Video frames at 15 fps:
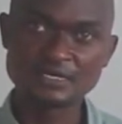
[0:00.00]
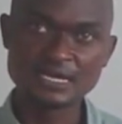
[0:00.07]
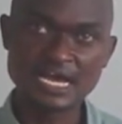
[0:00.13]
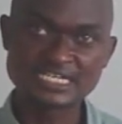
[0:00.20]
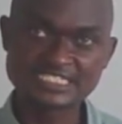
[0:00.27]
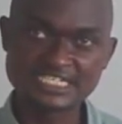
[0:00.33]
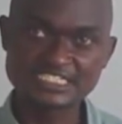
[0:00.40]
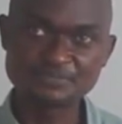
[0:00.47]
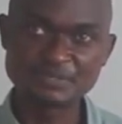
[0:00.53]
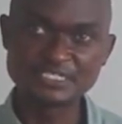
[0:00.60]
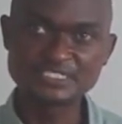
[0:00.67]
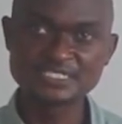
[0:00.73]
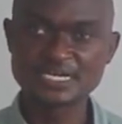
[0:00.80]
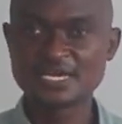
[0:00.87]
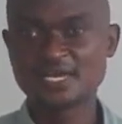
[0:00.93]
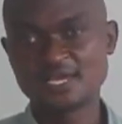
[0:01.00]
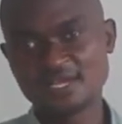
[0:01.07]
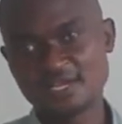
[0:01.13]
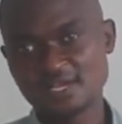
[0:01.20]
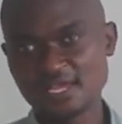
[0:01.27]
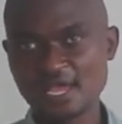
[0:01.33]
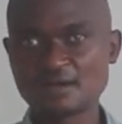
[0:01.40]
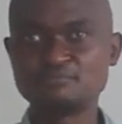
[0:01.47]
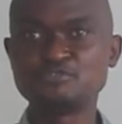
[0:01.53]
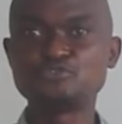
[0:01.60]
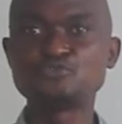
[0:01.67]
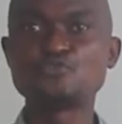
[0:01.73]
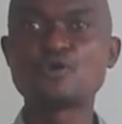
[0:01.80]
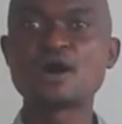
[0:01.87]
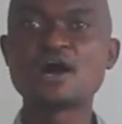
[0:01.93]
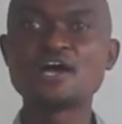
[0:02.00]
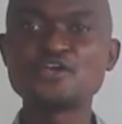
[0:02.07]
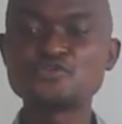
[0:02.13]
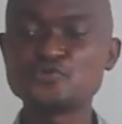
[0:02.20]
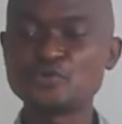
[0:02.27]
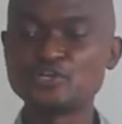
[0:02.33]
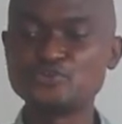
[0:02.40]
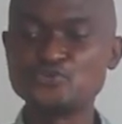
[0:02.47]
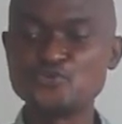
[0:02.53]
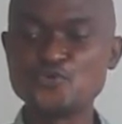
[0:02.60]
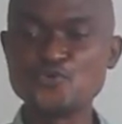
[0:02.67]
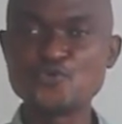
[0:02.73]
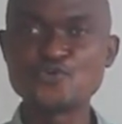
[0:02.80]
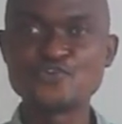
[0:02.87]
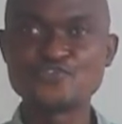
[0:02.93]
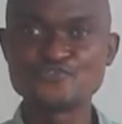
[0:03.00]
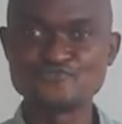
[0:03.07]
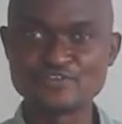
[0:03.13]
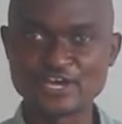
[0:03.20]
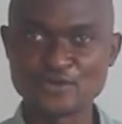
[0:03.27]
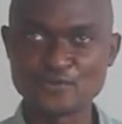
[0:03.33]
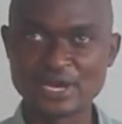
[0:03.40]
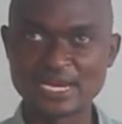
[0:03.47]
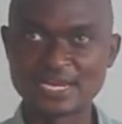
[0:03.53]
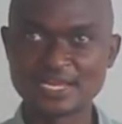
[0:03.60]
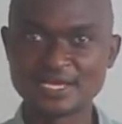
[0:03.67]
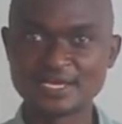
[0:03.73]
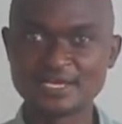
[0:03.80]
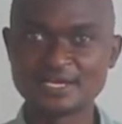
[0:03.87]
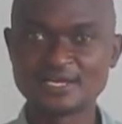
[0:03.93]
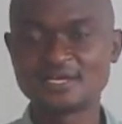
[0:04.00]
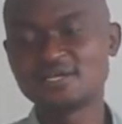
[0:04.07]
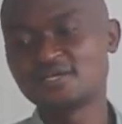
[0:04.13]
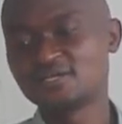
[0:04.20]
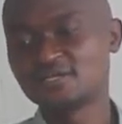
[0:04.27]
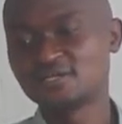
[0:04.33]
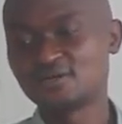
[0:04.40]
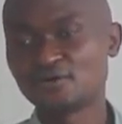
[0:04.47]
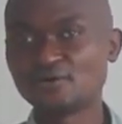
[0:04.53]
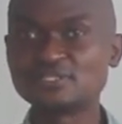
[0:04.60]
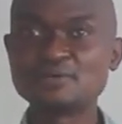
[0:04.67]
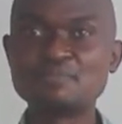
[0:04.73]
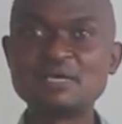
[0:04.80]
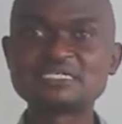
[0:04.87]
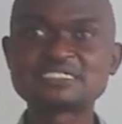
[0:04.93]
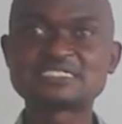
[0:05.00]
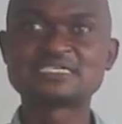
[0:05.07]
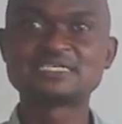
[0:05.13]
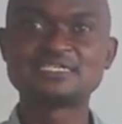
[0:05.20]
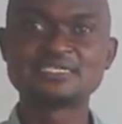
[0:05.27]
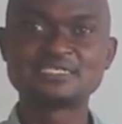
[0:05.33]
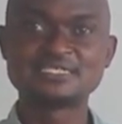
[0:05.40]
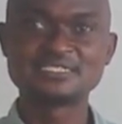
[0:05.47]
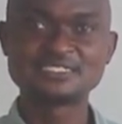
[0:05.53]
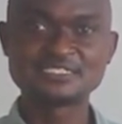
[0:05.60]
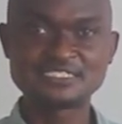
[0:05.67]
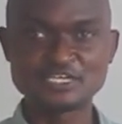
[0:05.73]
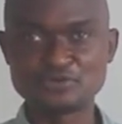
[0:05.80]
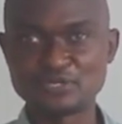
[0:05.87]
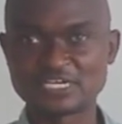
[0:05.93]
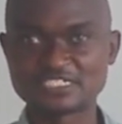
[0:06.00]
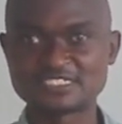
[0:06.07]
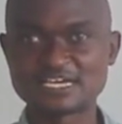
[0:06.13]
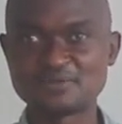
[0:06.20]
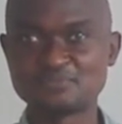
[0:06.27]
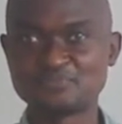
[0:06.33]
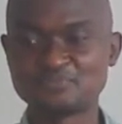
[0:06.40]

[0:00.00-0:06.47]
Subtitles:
assessment, I'm sure you will do very well. All the best. See you next time.